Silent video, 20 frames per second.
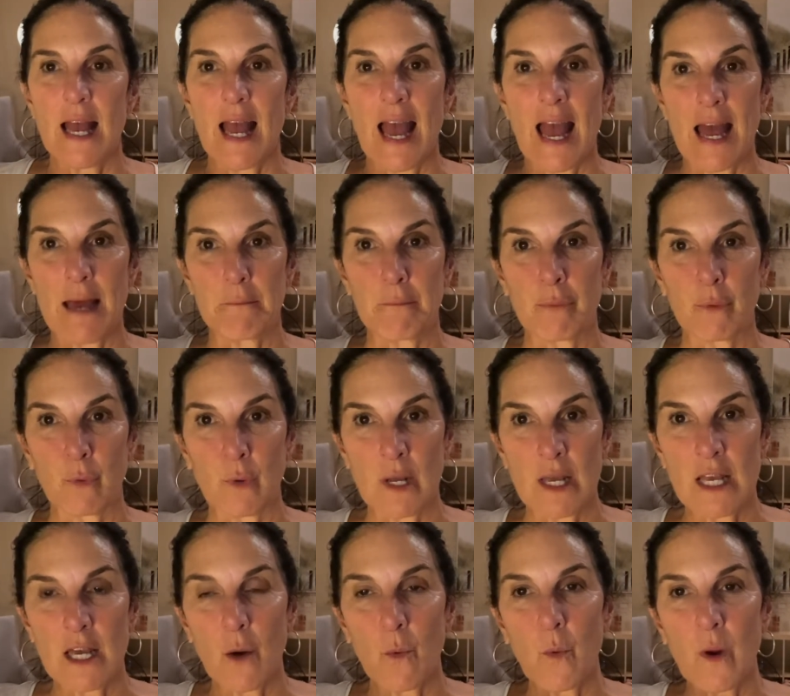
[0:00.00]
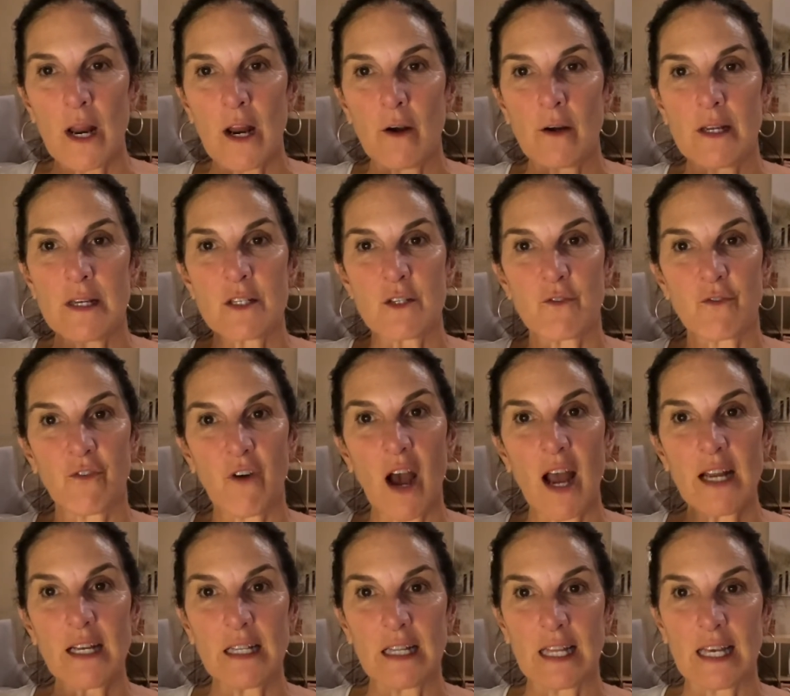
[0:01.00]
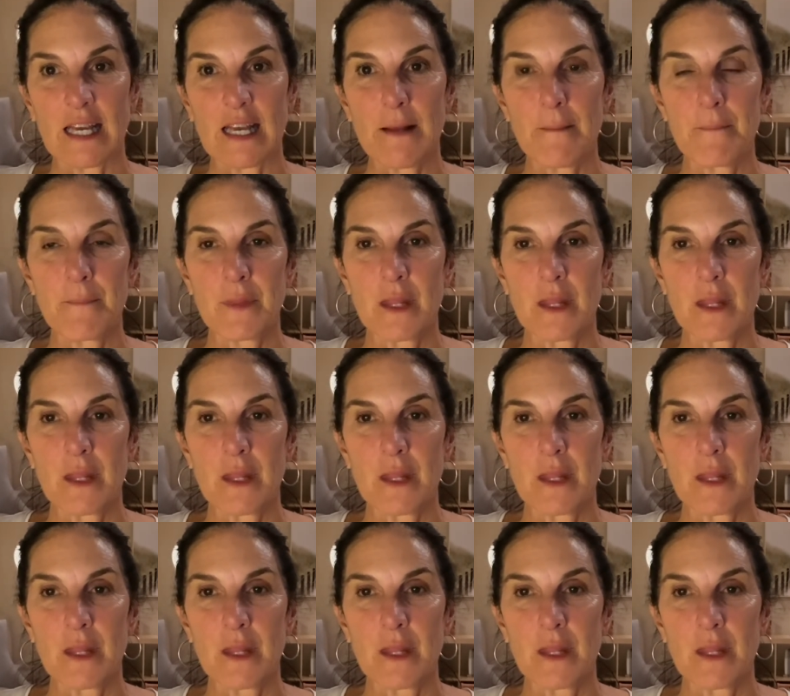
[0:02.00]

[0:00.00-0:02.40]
And bring awareness finally